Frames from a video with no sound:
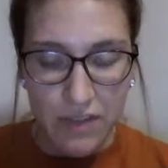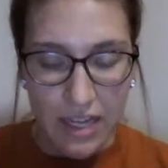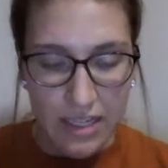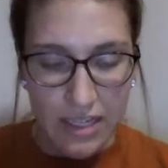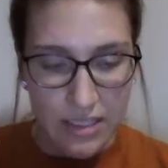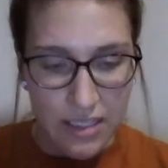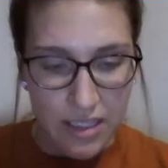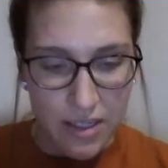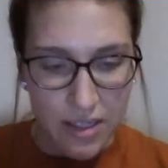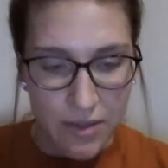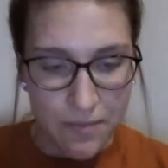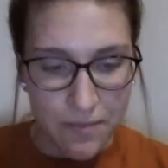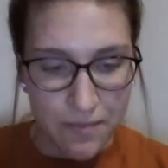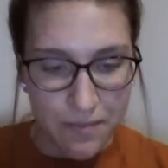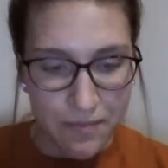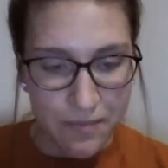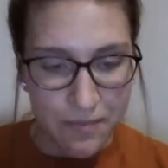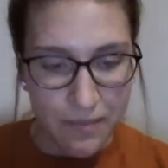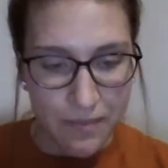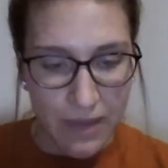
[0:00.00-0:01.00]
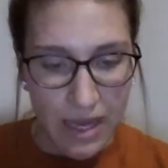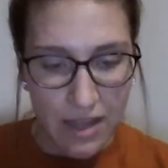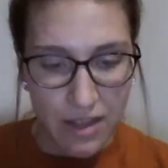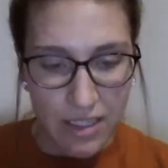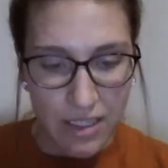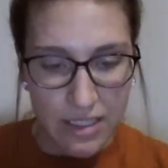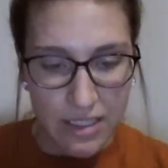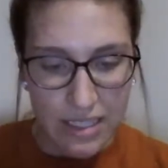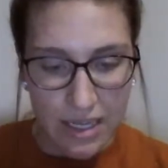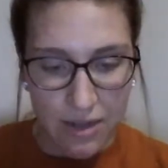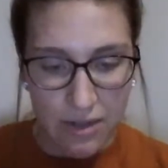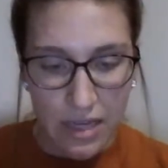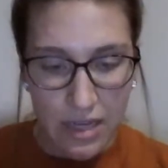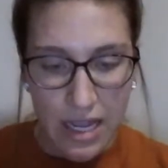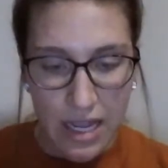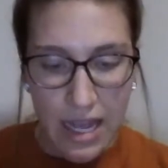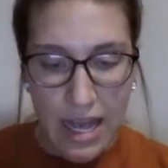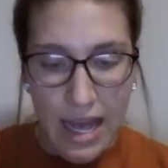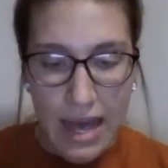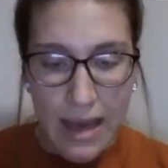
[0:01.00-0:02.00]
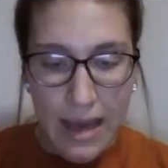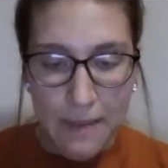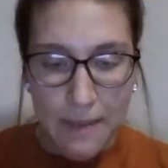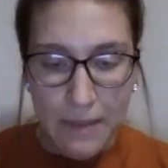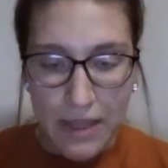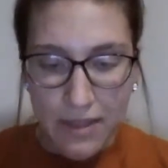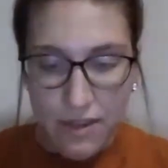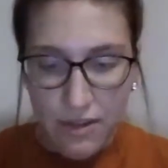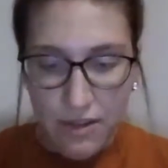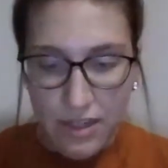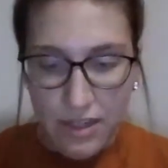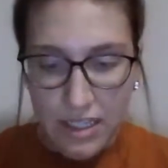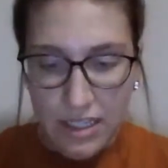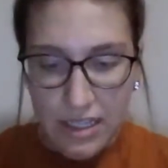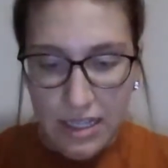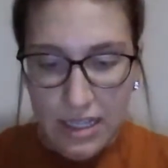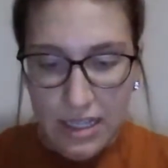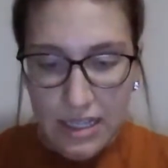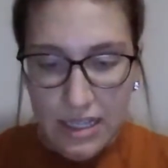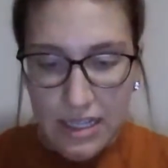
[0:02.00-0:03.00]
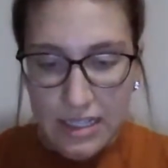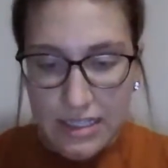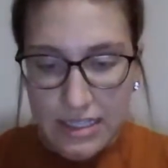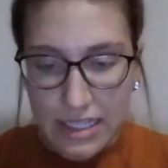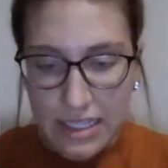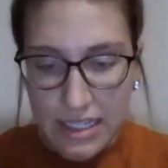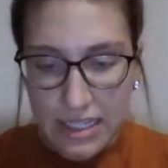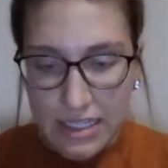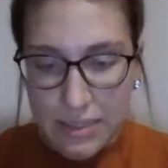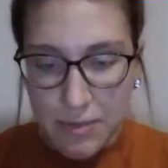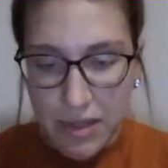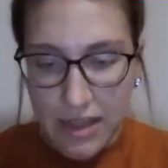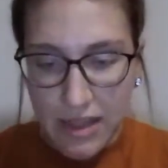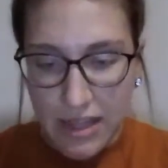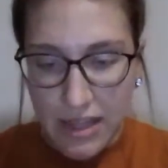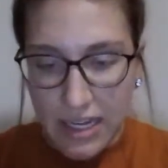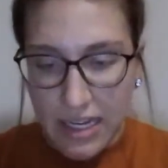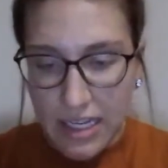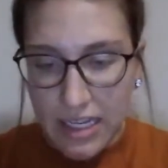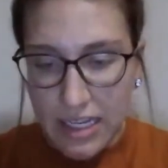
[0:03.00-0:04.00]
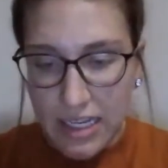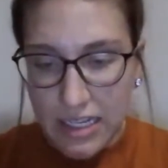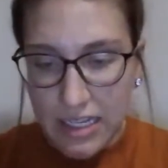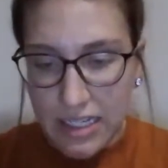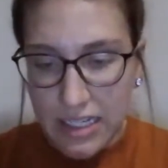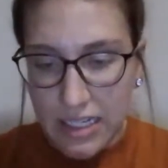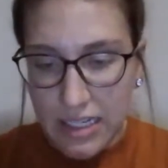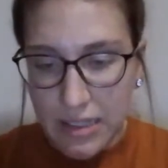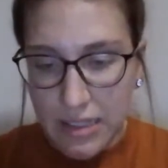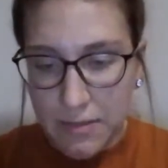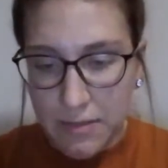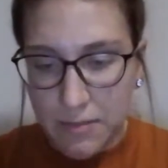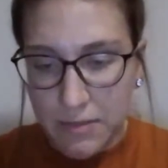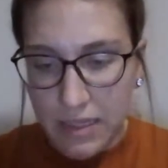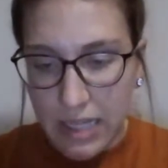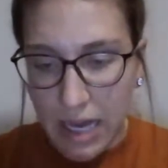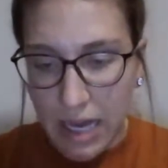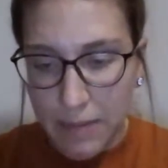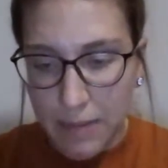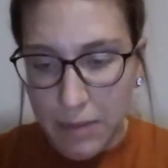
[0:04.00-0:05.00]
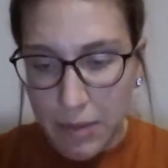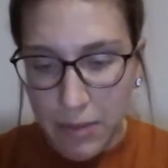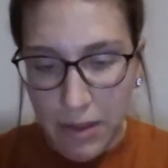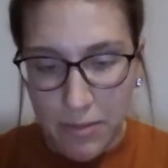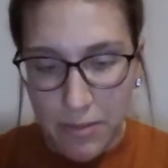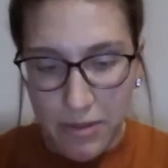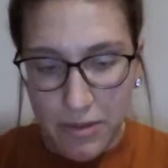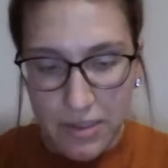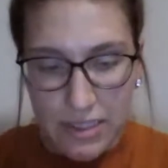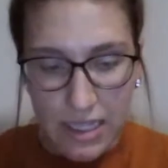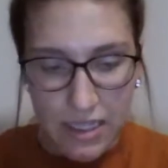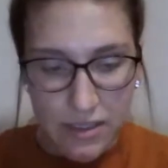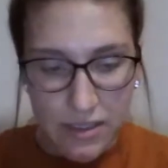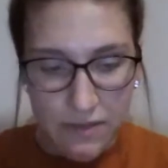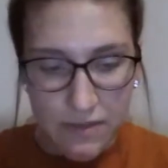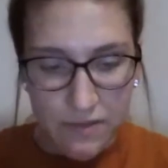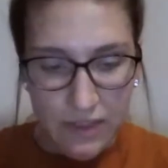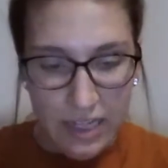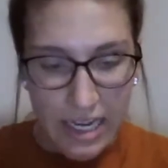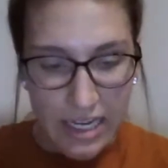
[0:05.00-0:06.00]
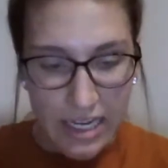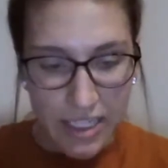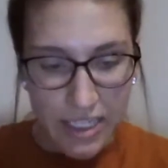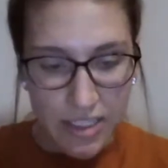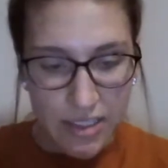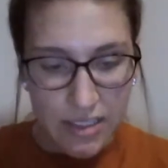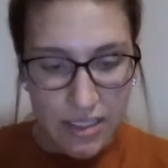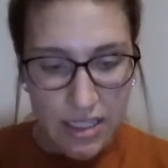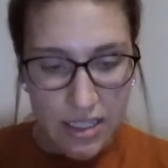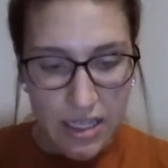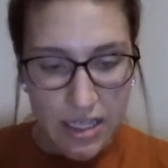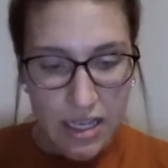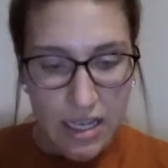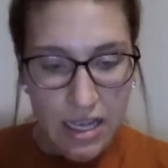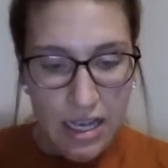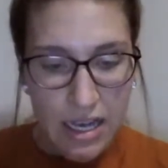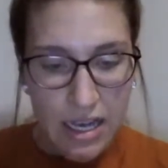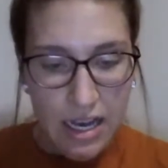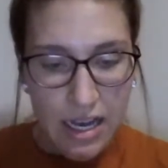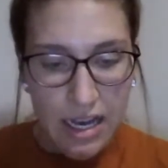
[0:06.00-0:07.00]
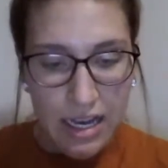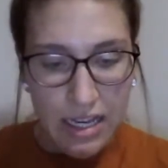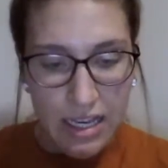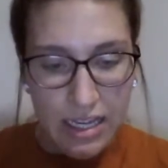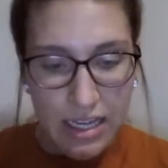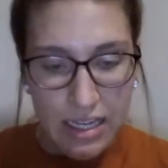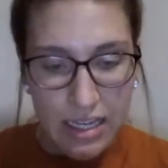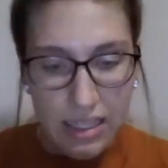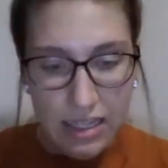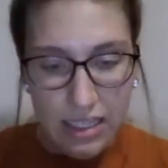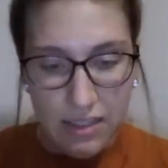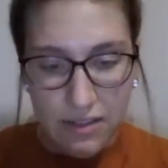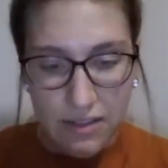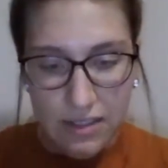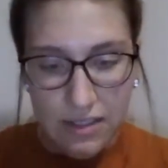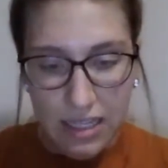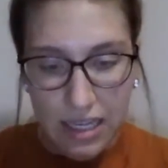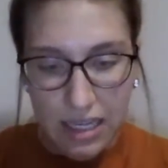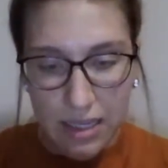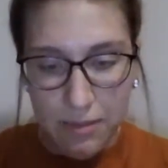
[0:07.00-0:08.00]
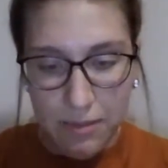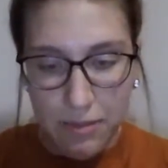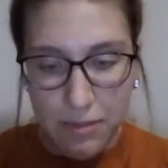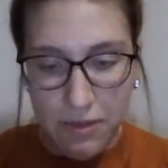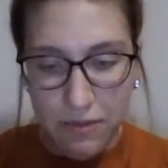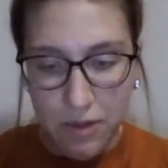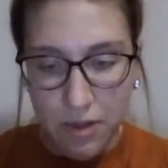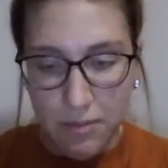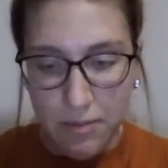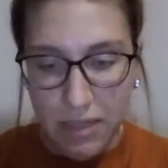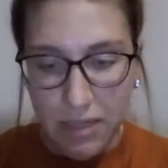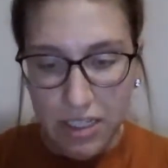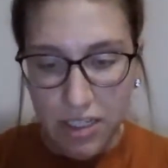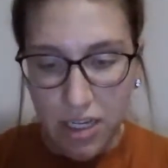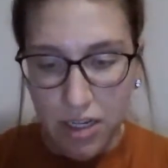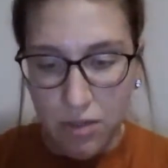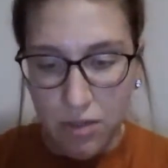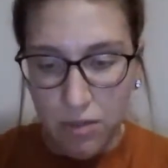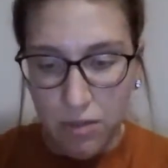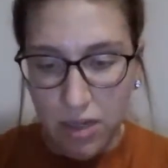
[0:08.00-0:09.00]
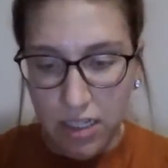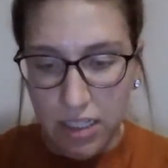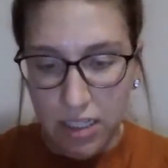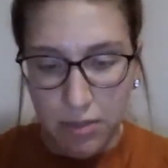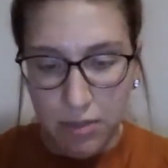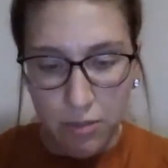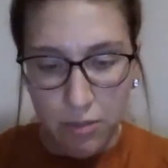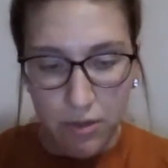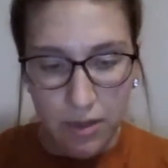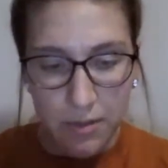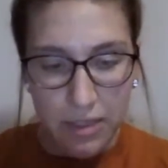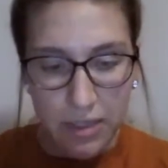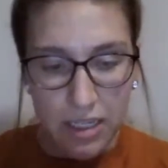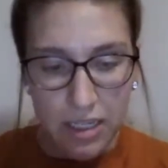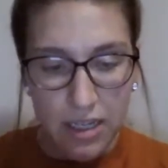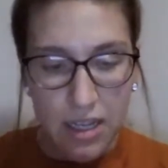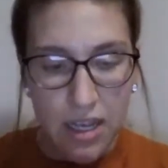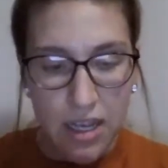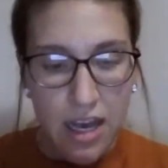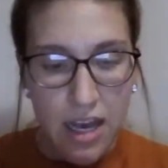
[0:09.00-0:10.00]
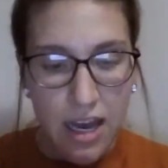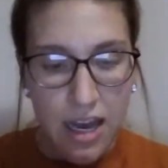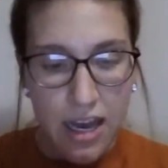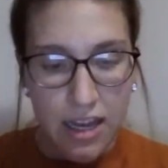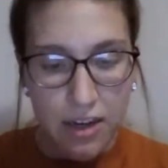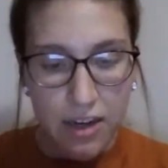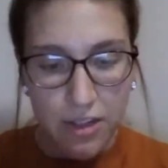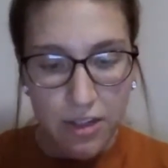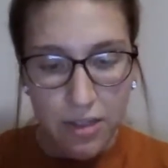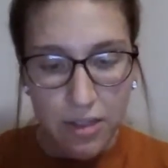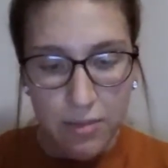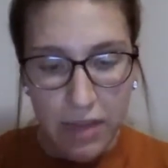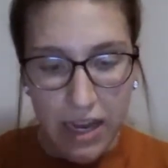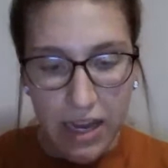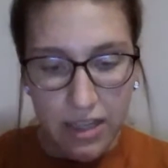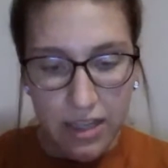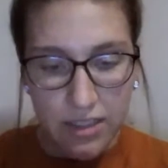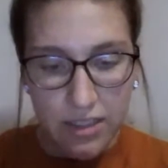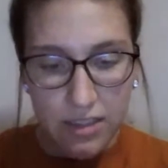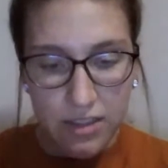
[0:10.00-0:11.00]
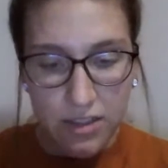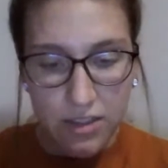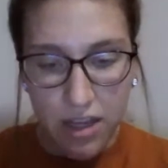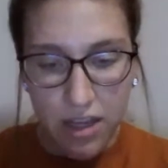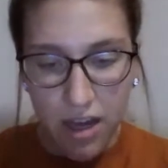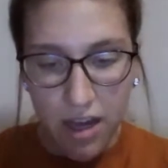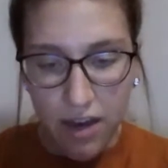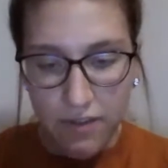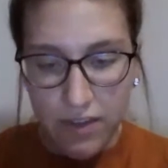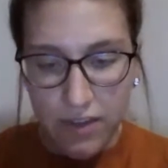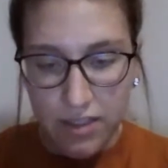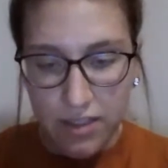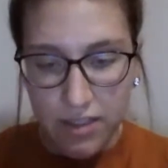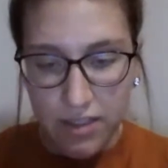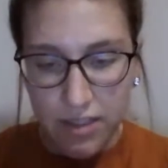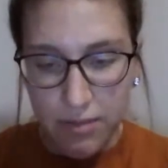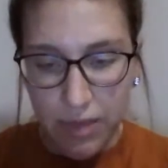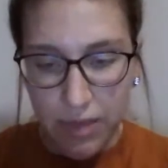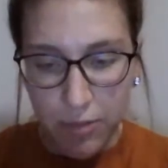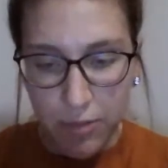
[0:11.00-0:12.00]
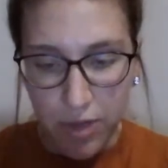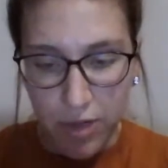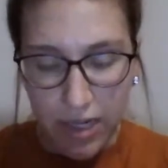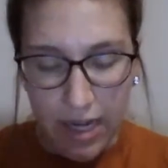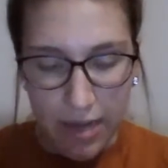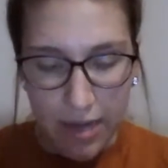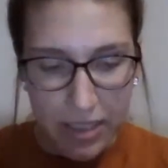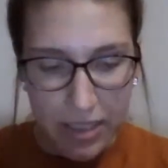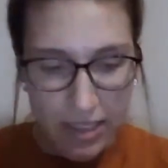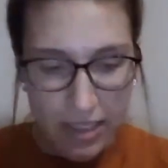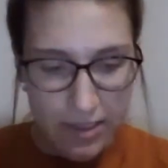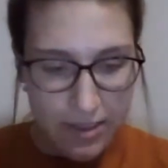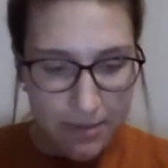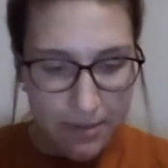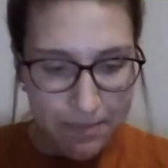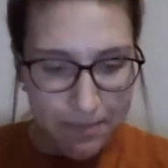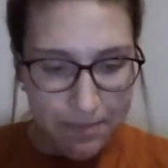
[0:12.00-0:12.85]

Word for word: at dinner. I looked down at my 36 pathetic copy paper sized flyers. I had a little time before my dog walking appointment, I hurried back to the office to make more copies.